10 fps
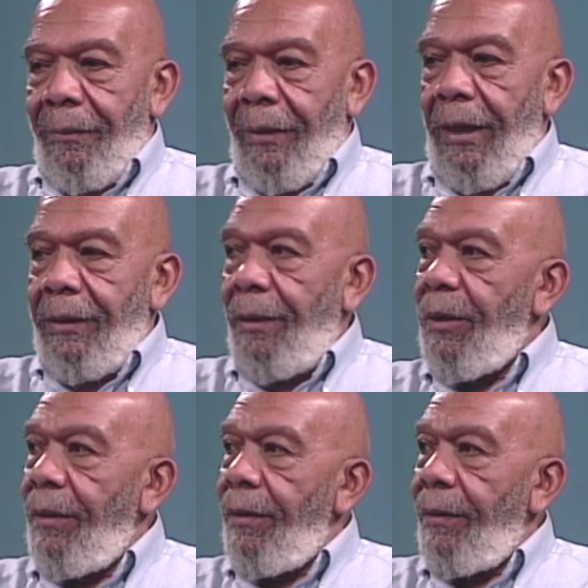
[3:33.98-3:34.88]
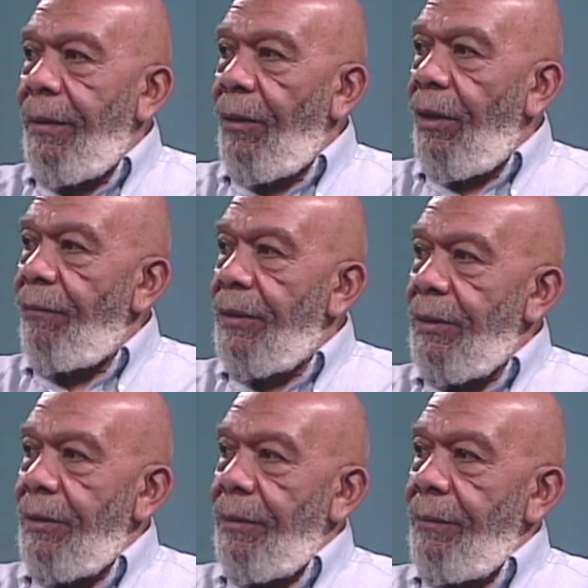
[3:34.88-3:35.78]
not come in the
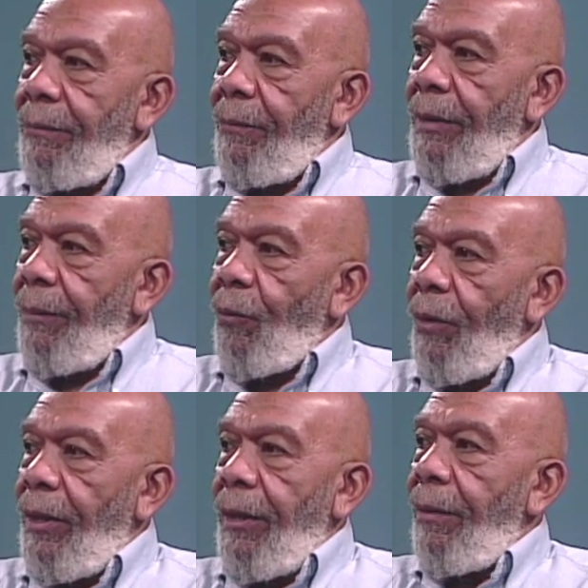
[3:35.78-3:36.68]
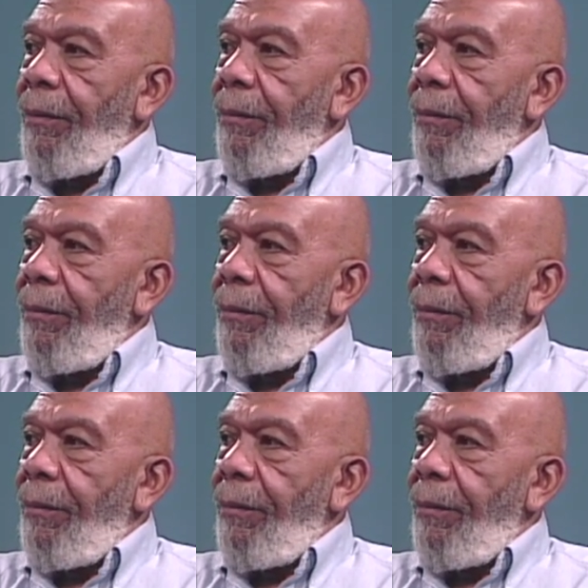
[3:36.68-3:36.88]
office when I'm working.